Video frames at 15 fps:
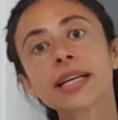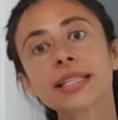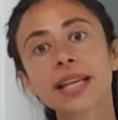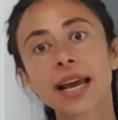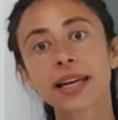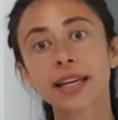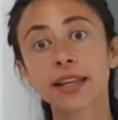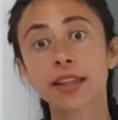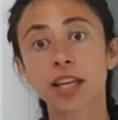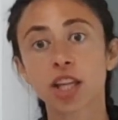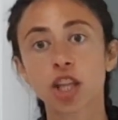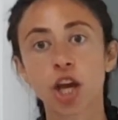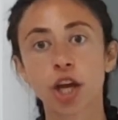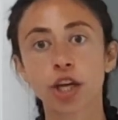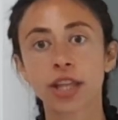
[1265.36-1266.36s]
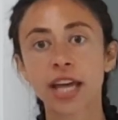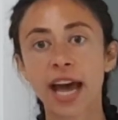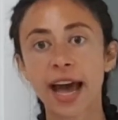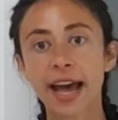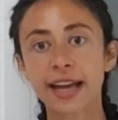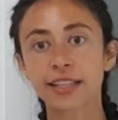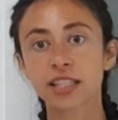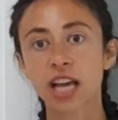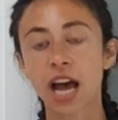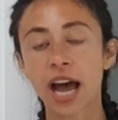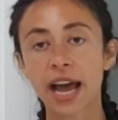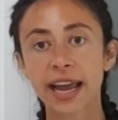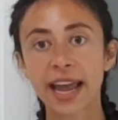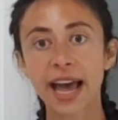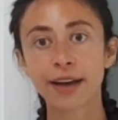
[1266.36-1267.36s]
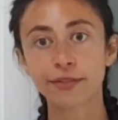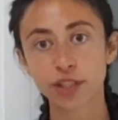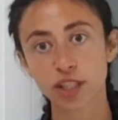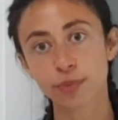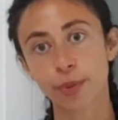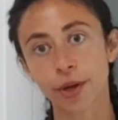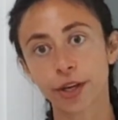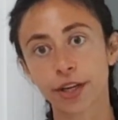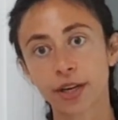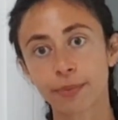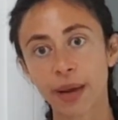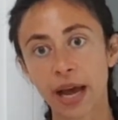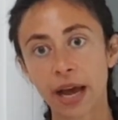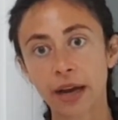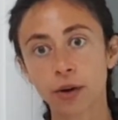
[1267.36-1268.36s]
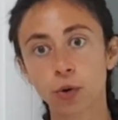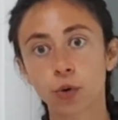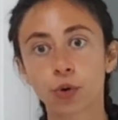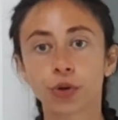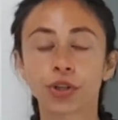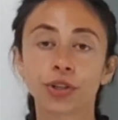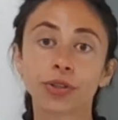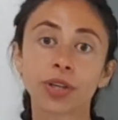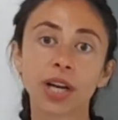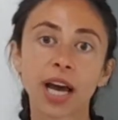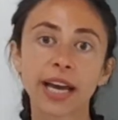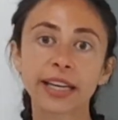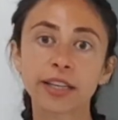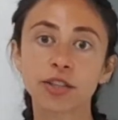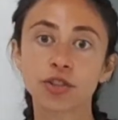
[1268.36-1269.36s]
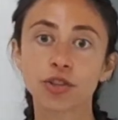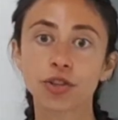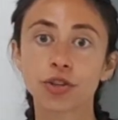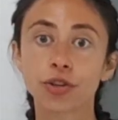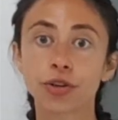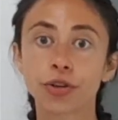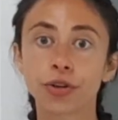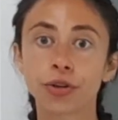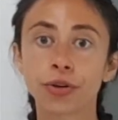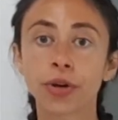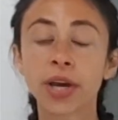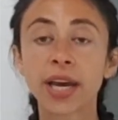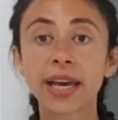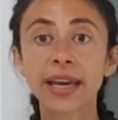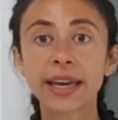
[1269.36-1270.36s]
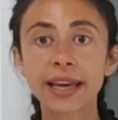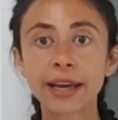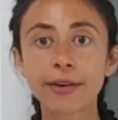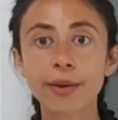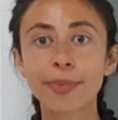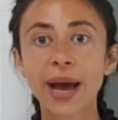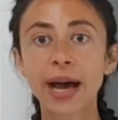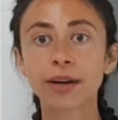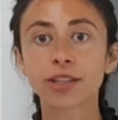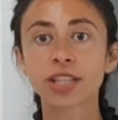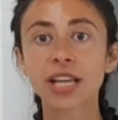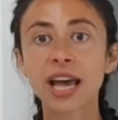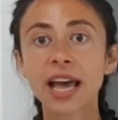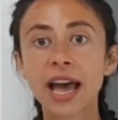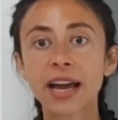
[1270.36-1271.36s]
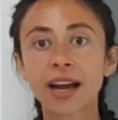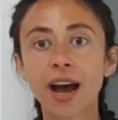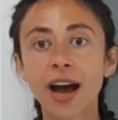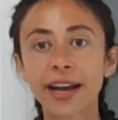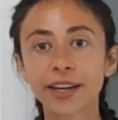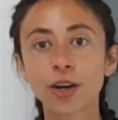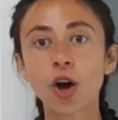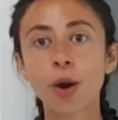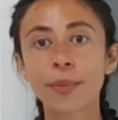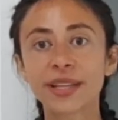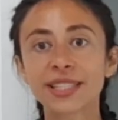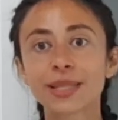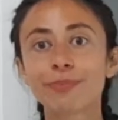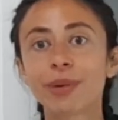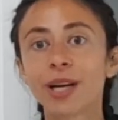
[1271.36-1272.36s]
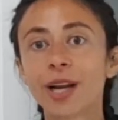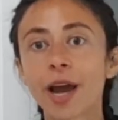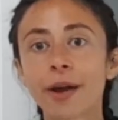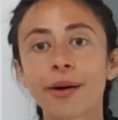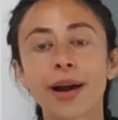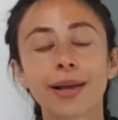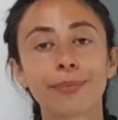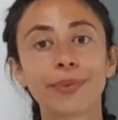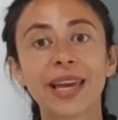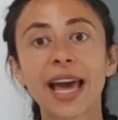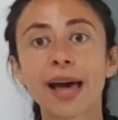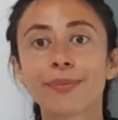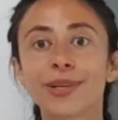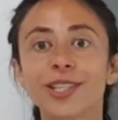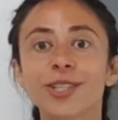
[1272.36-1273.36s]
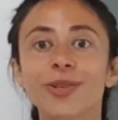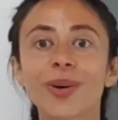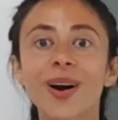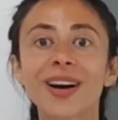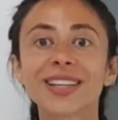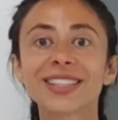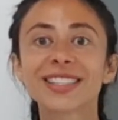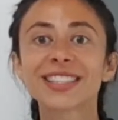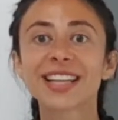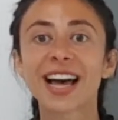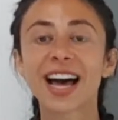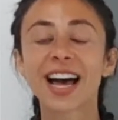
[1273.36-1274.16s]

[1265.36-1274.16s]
is anything though that I haven't spoken about or you'd like to hear about, kind comments below. I'll be happy to answer.